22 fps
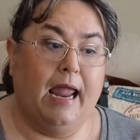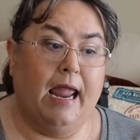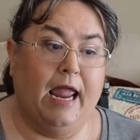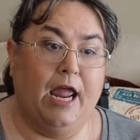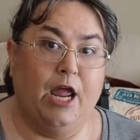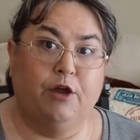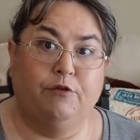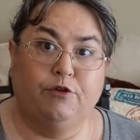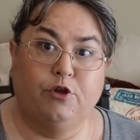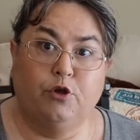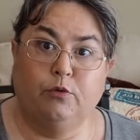
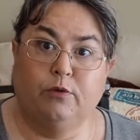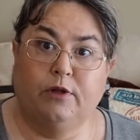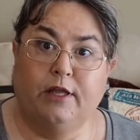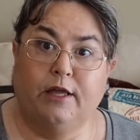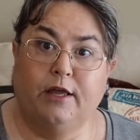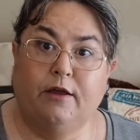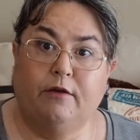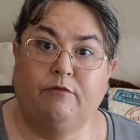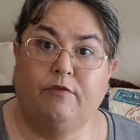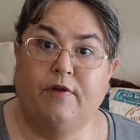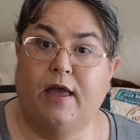If you
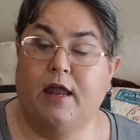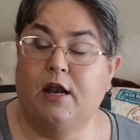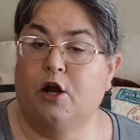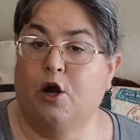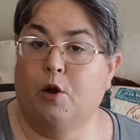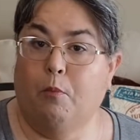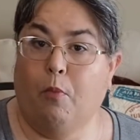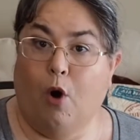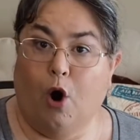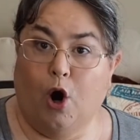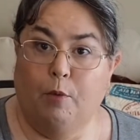live in an
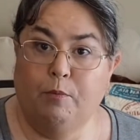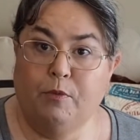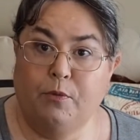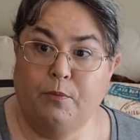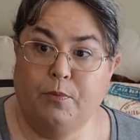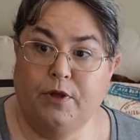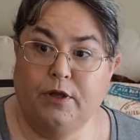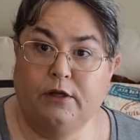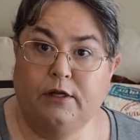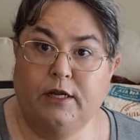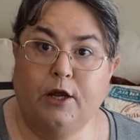apartment
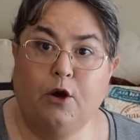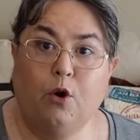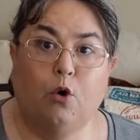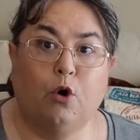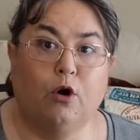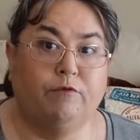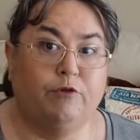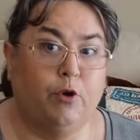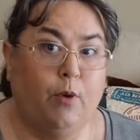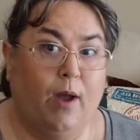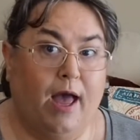building or
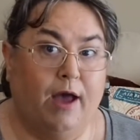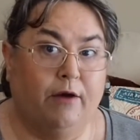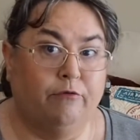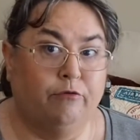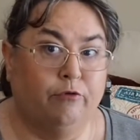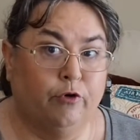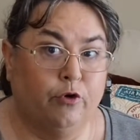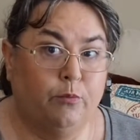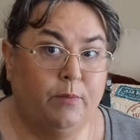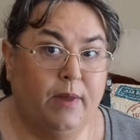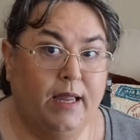if you have
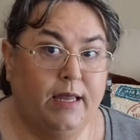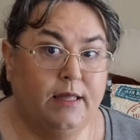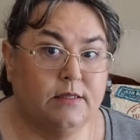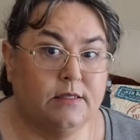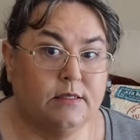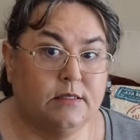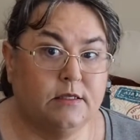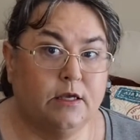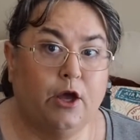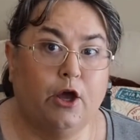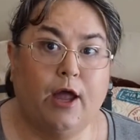
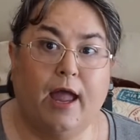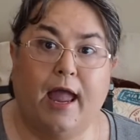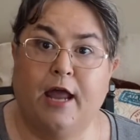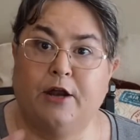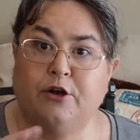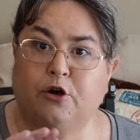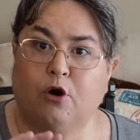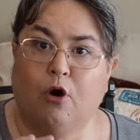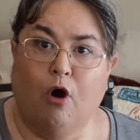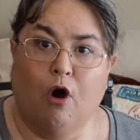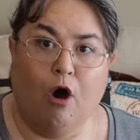roommates,
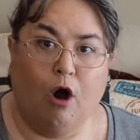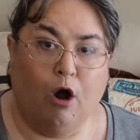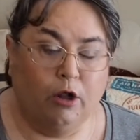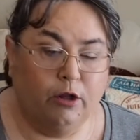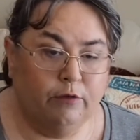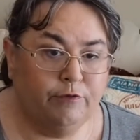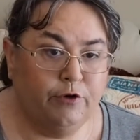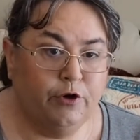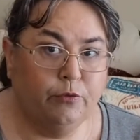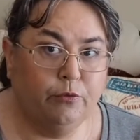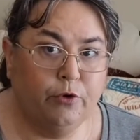enter all
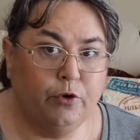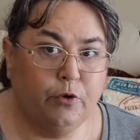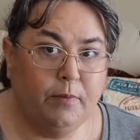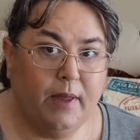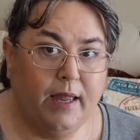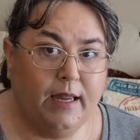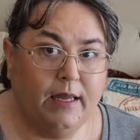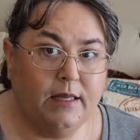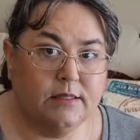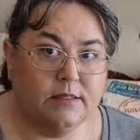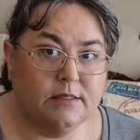of your
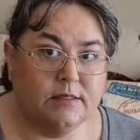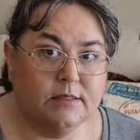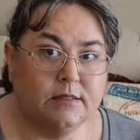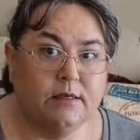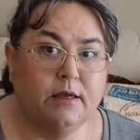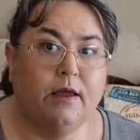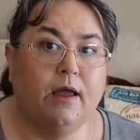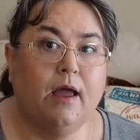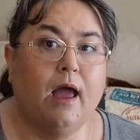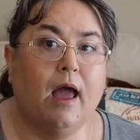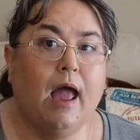roommates.
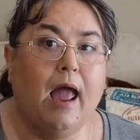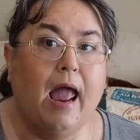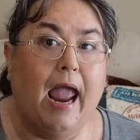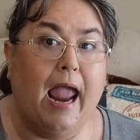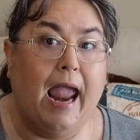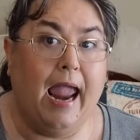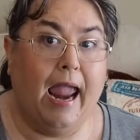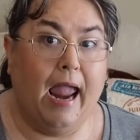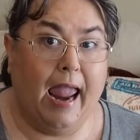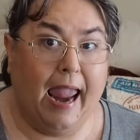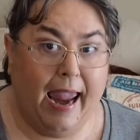
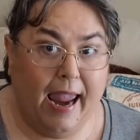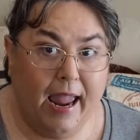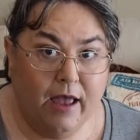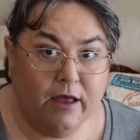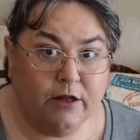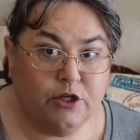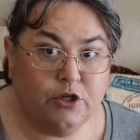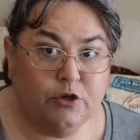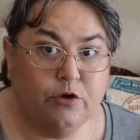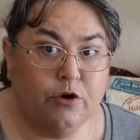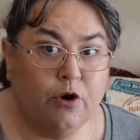
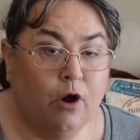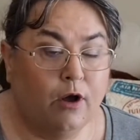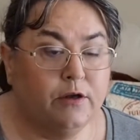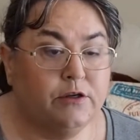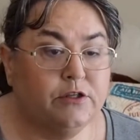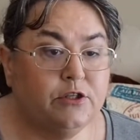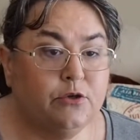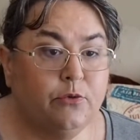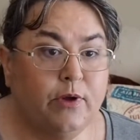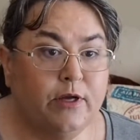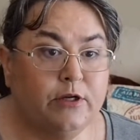And you can
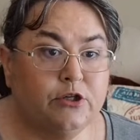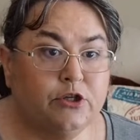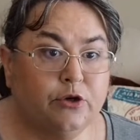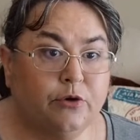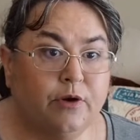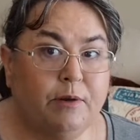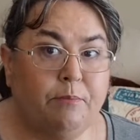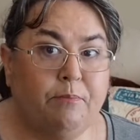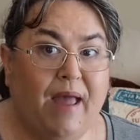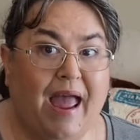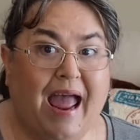also enter
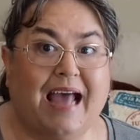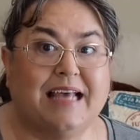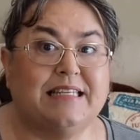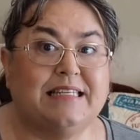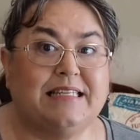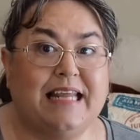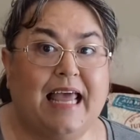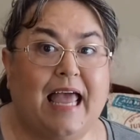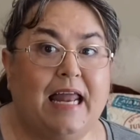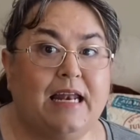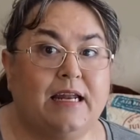in past
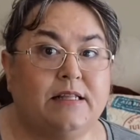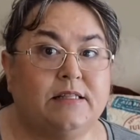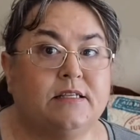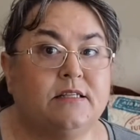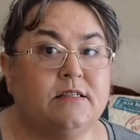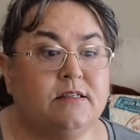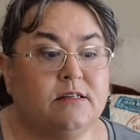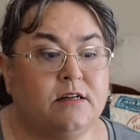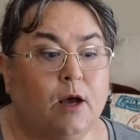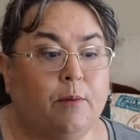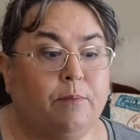tenants
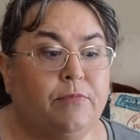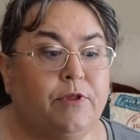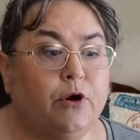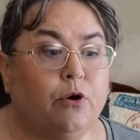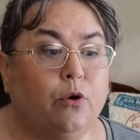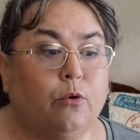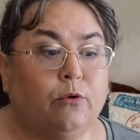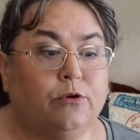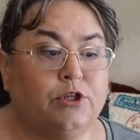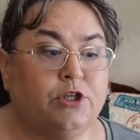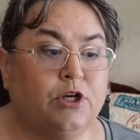and stop their
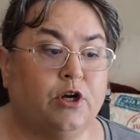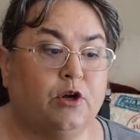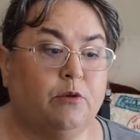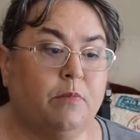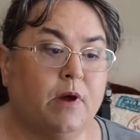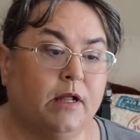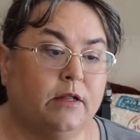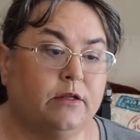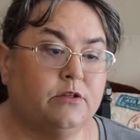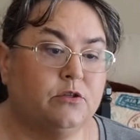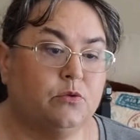old junk
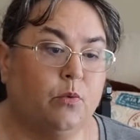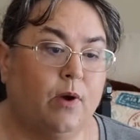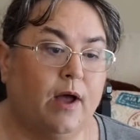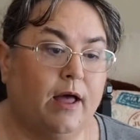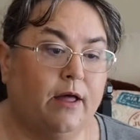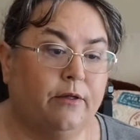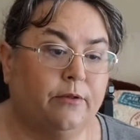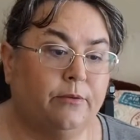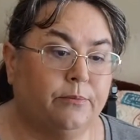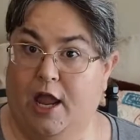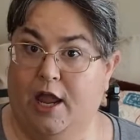mail as
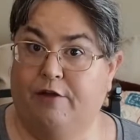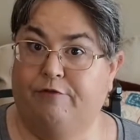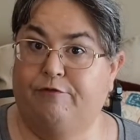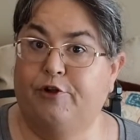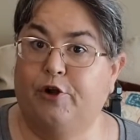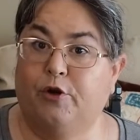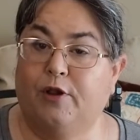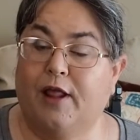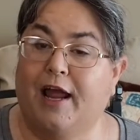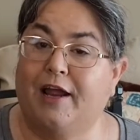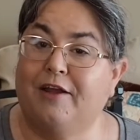well. If
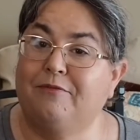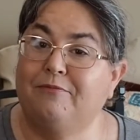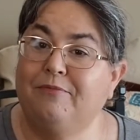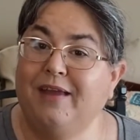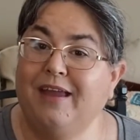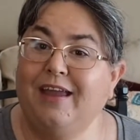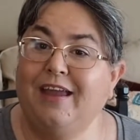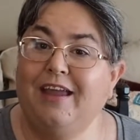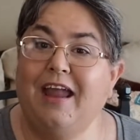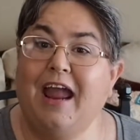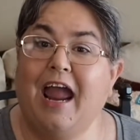you're like me